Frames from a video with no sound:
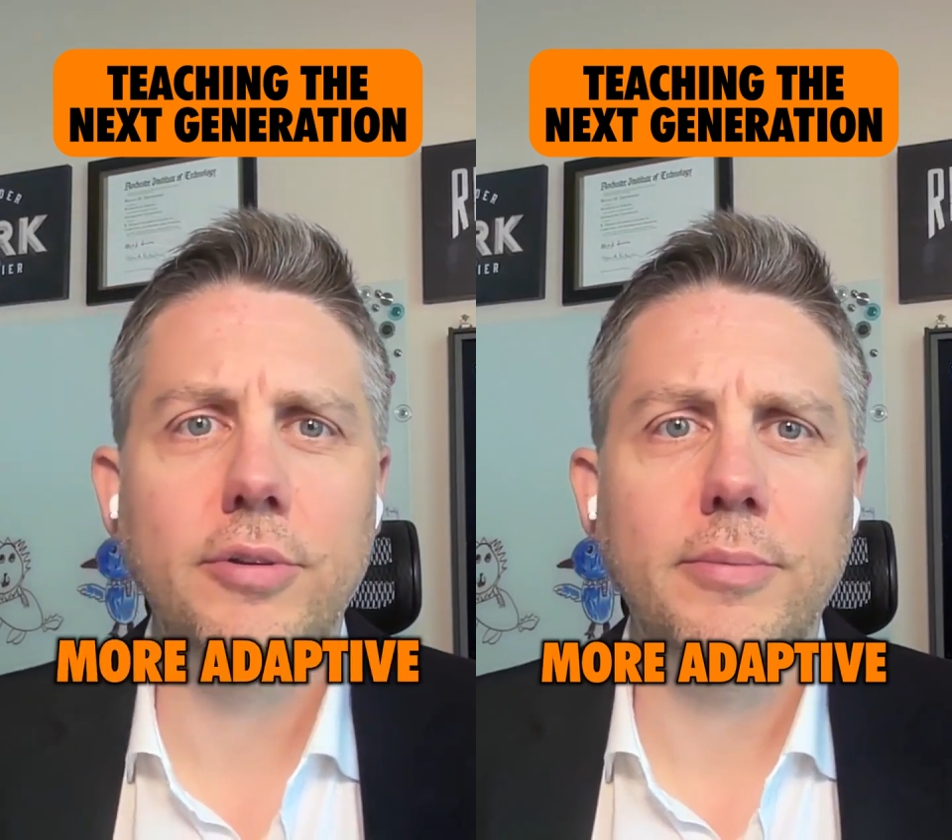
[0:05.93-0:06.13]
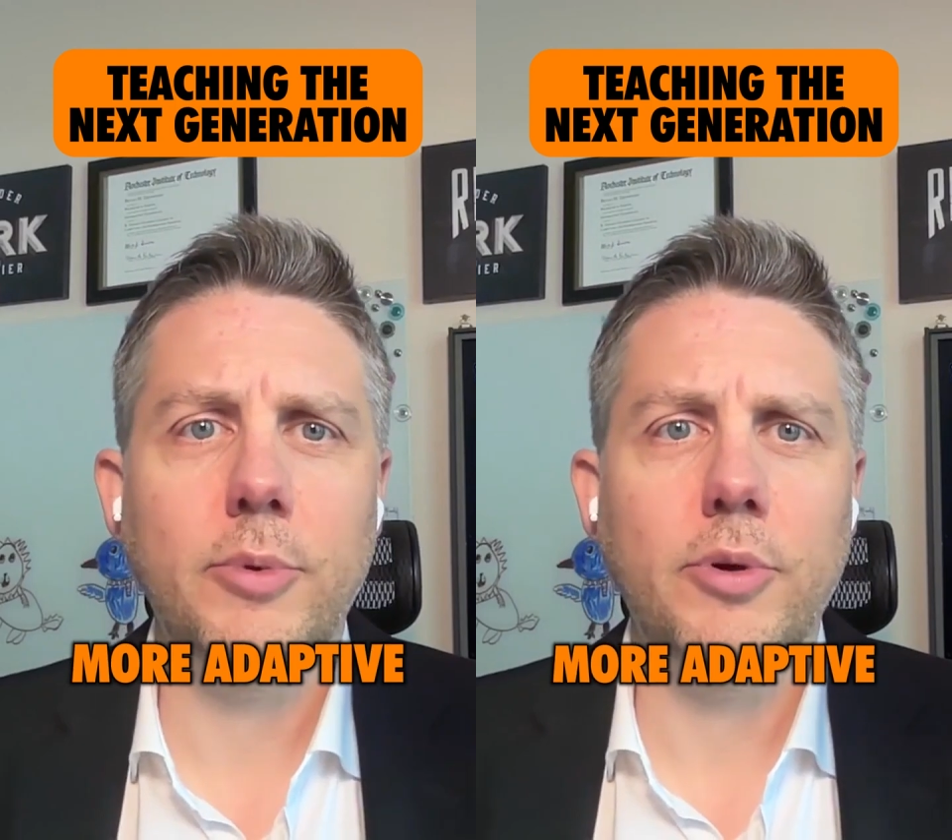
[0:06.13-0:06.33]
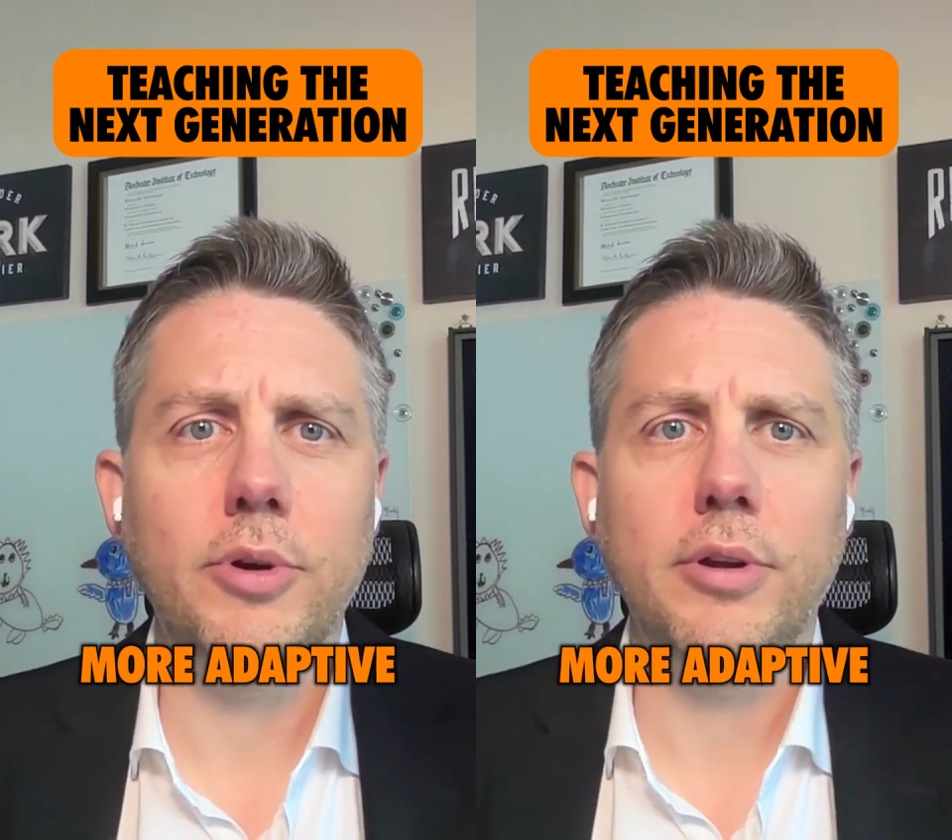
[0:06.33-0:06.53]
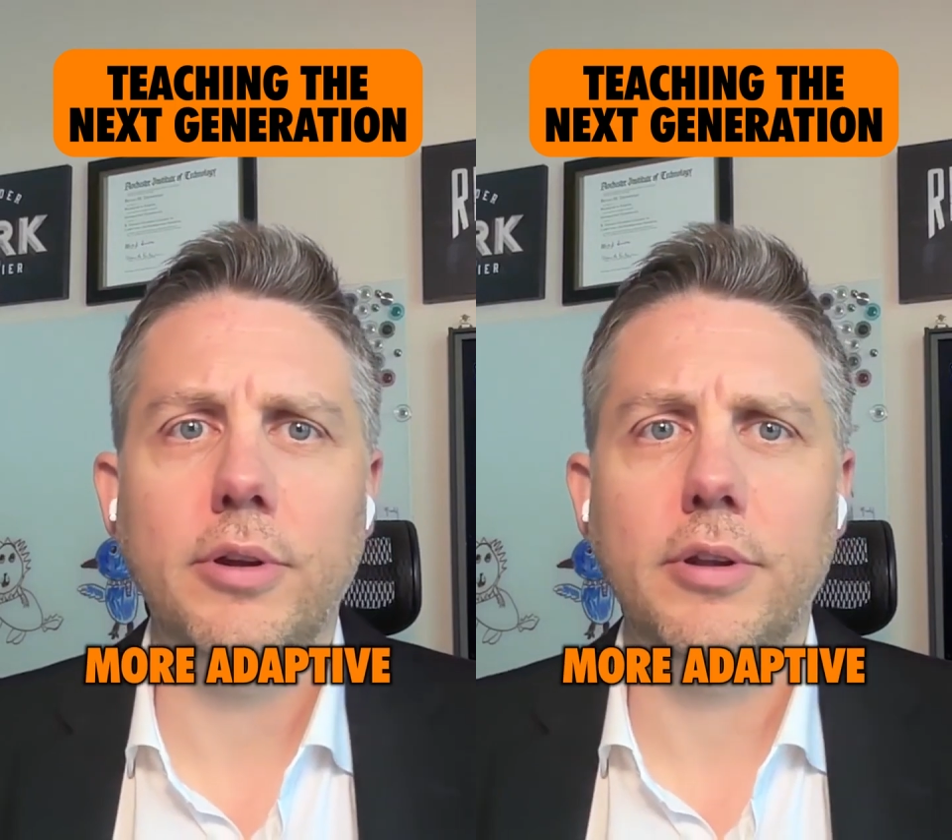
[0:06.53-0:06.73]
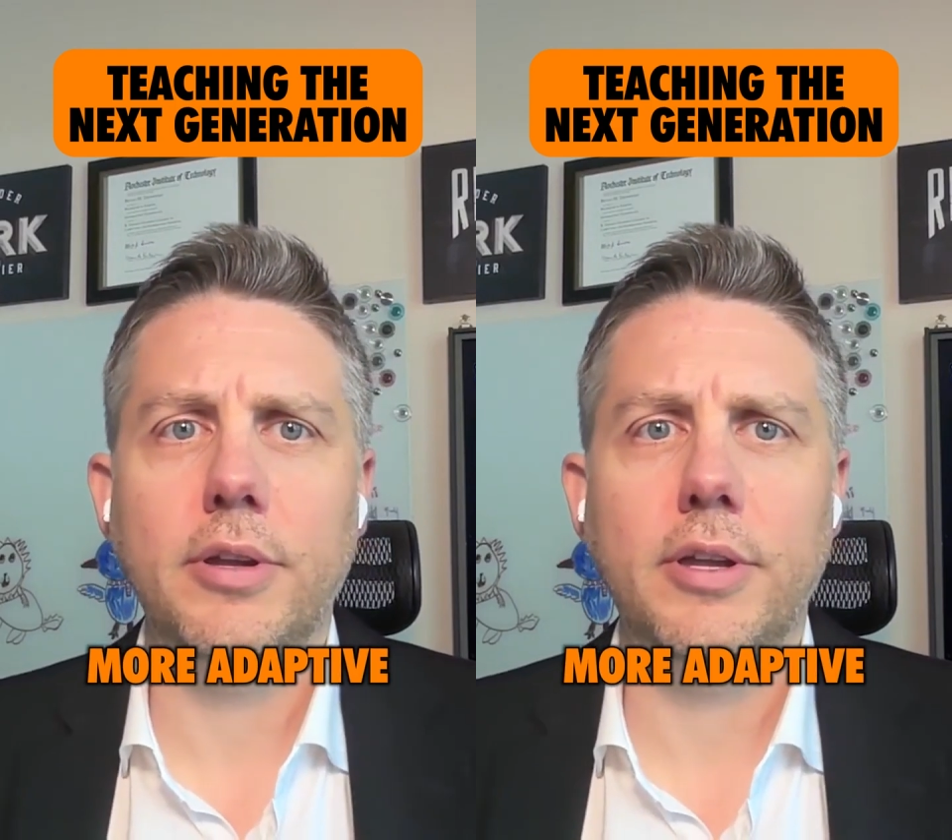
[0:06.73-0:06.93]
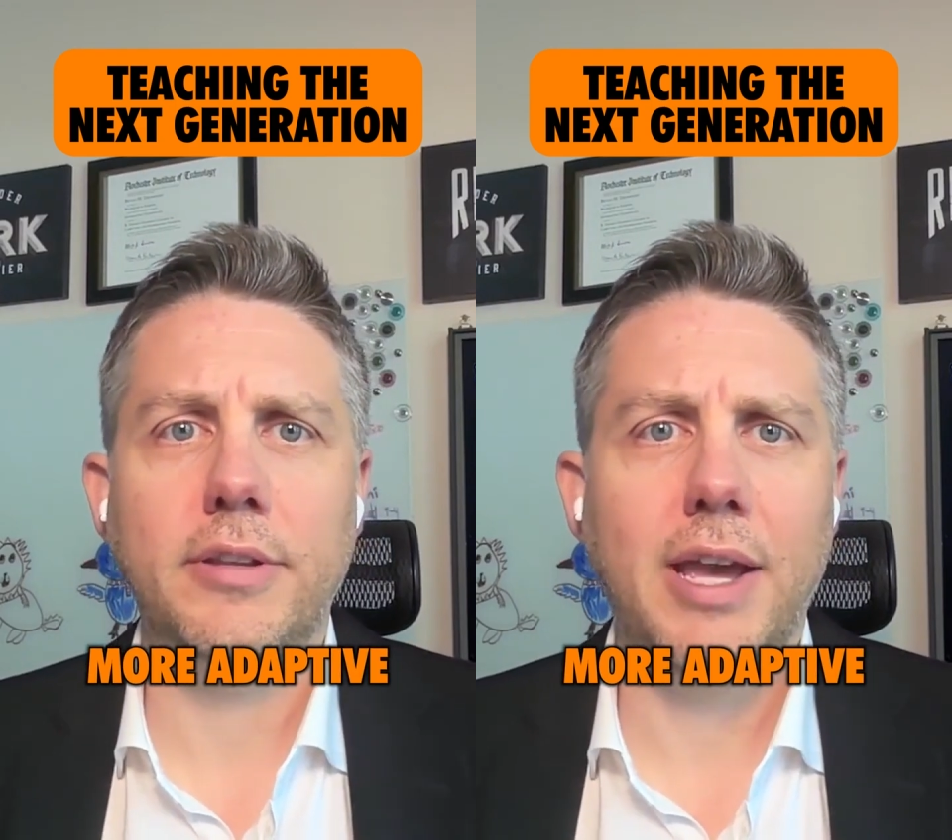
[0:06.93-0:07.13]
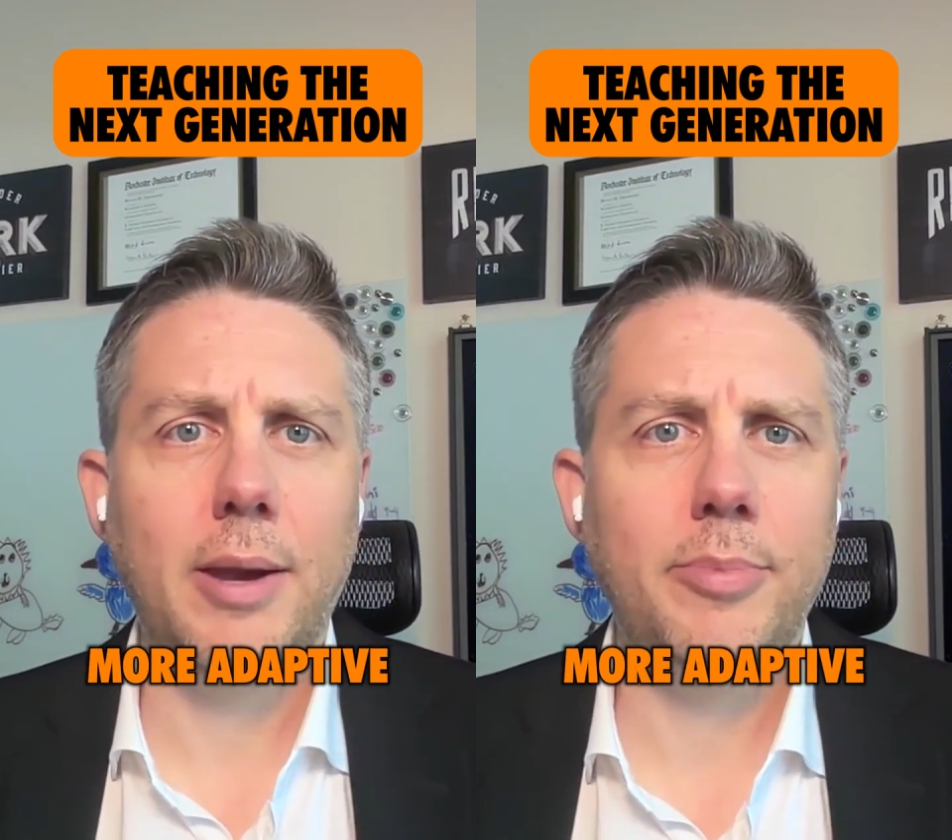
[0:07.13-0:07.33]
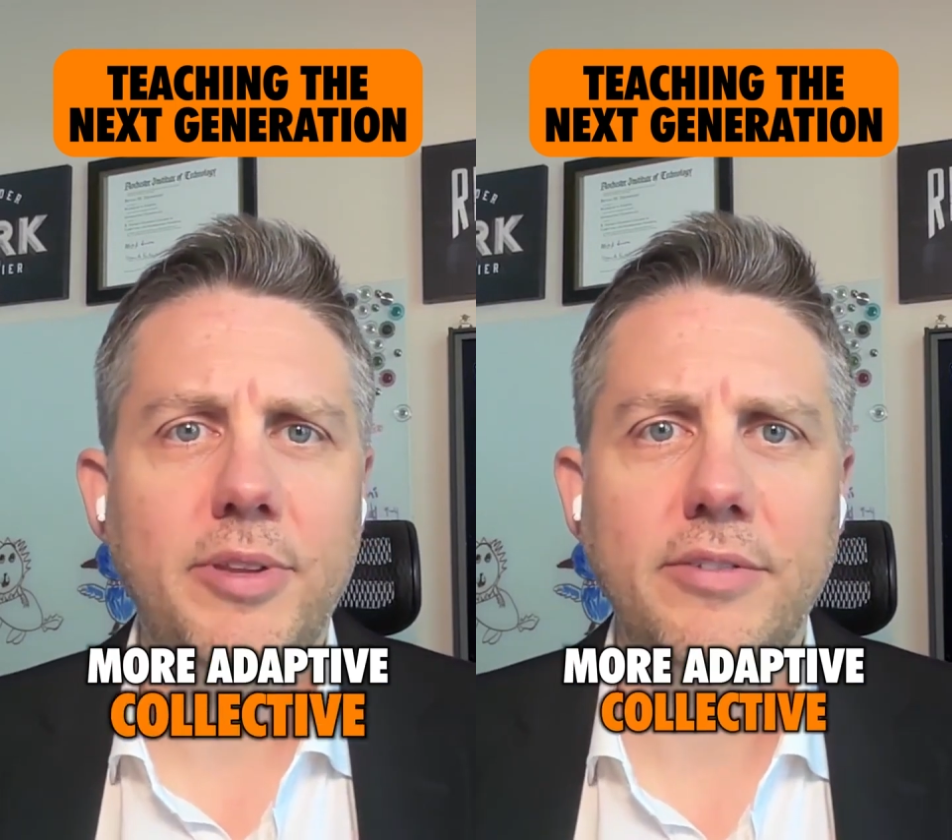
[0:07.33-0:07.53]
more
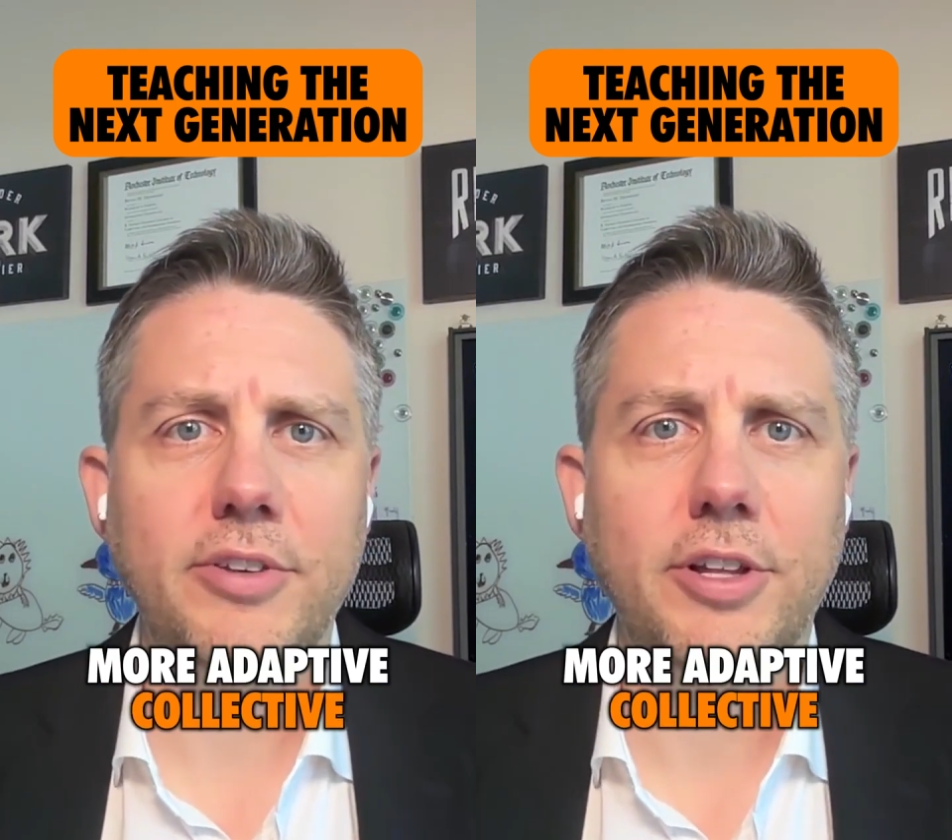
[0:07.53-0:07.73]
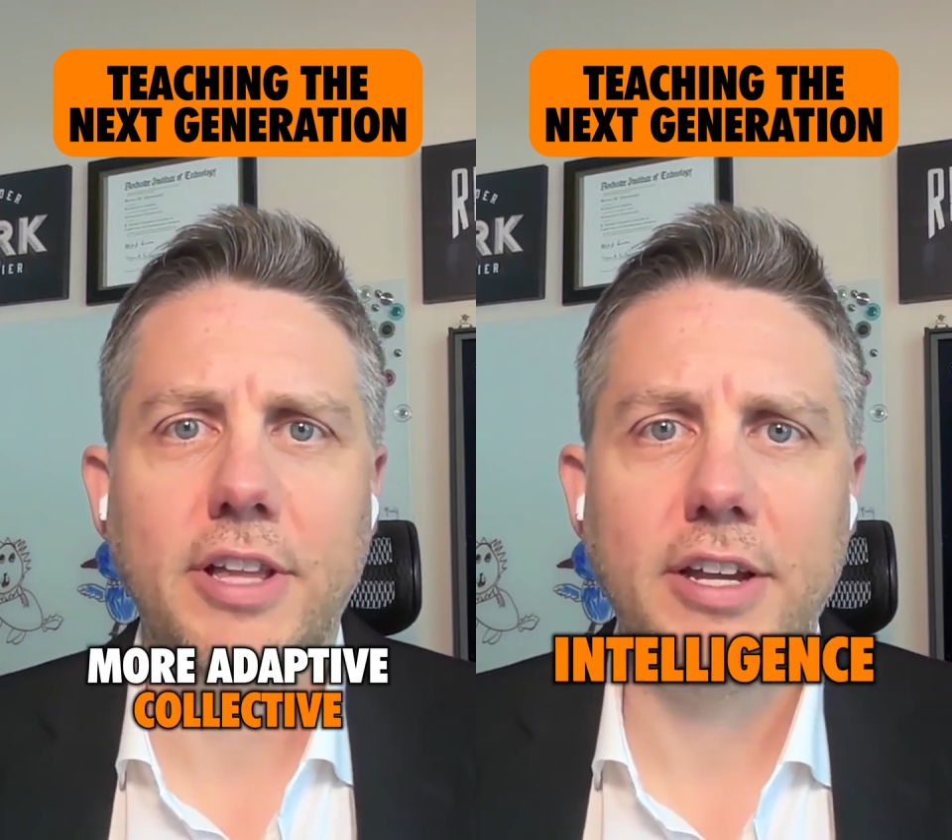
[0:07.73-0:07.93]
adaptive, collective